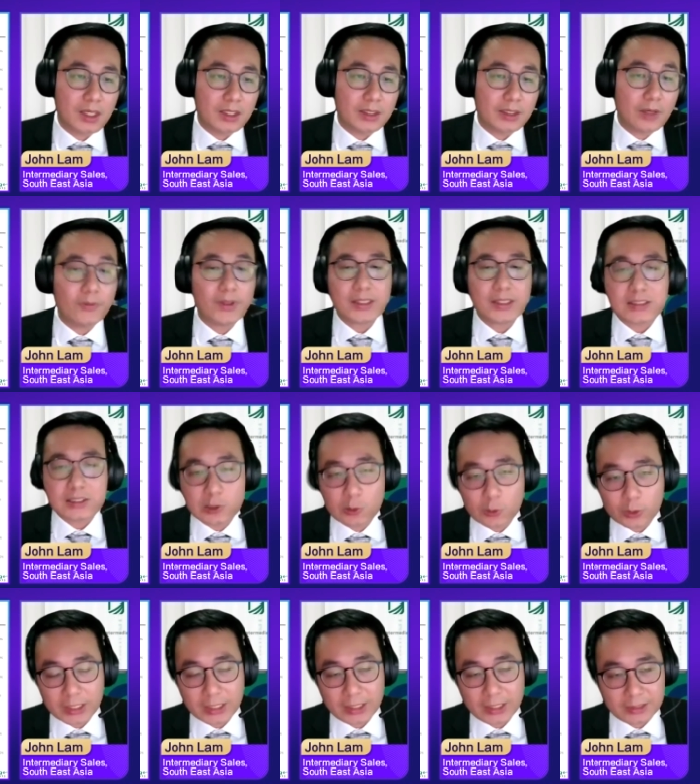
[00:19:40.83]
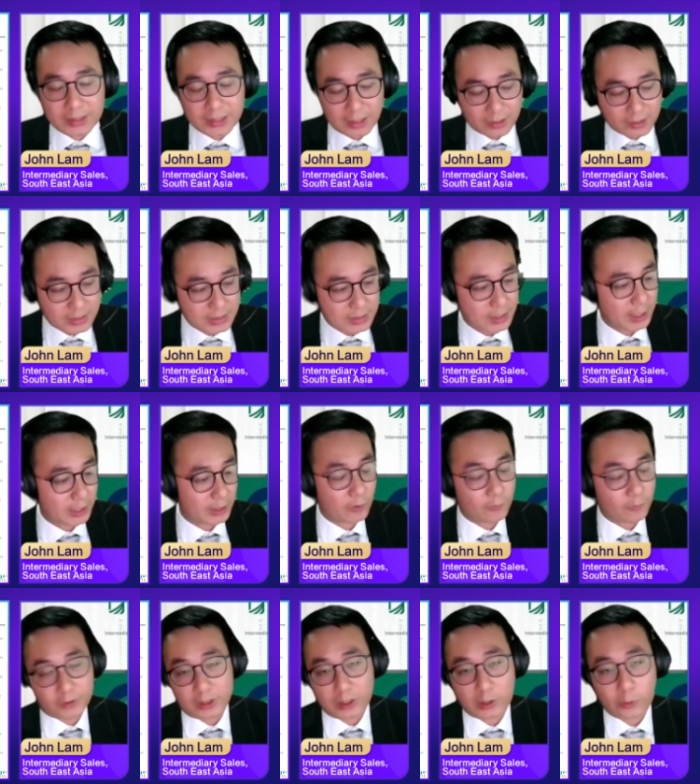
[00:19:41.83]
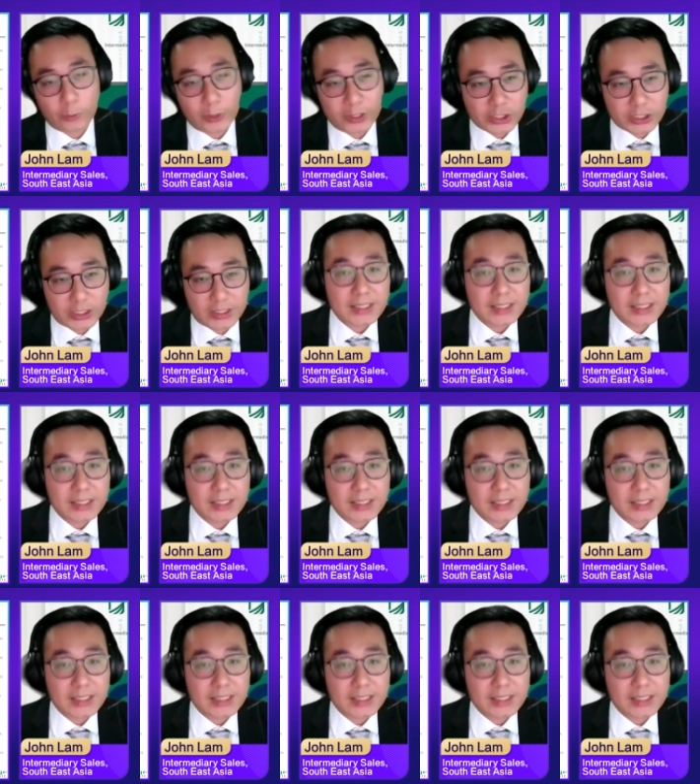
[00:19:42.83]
Now let's look at the other side of the equation.